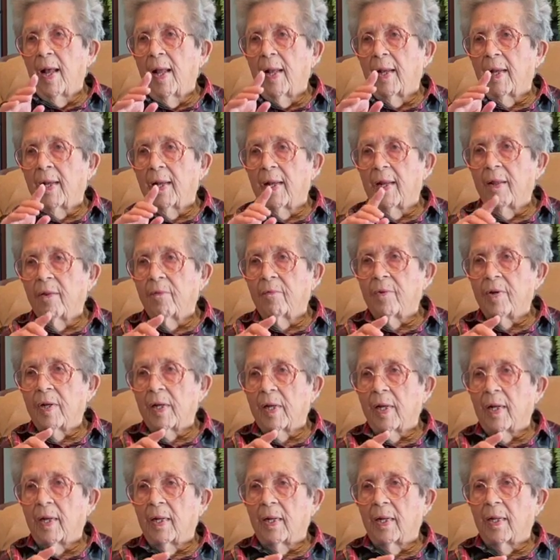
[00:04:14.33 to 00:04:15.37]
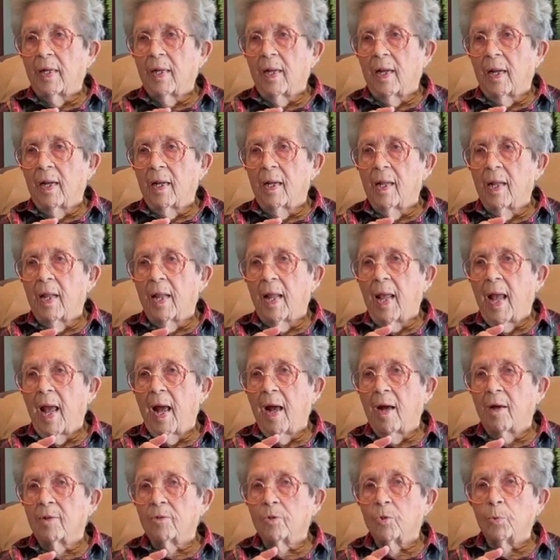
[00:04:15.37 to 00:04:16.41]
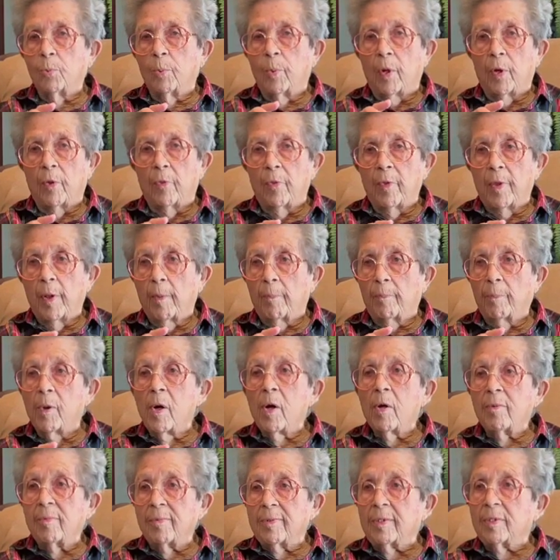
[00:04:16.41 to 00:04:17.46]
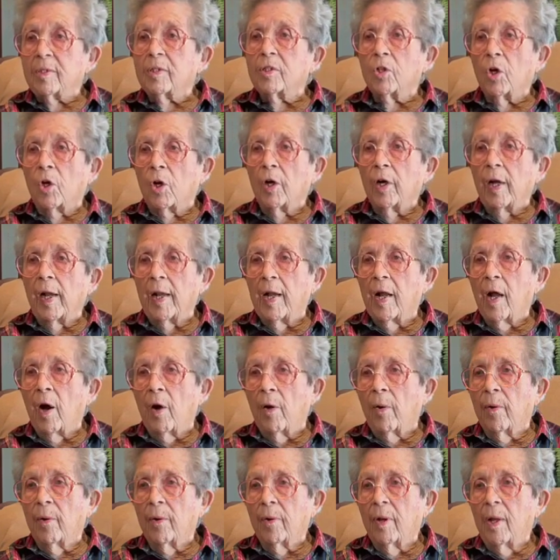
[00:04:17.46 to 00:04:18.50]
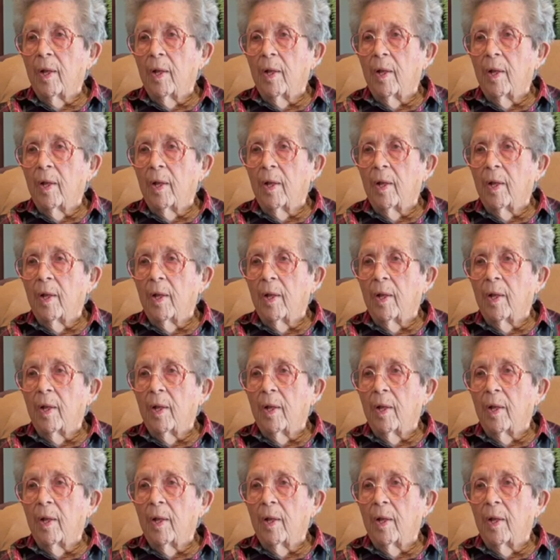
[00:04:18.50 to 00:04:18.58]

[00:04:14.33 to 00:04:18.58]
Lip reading: lived in a little house where the apartments are now.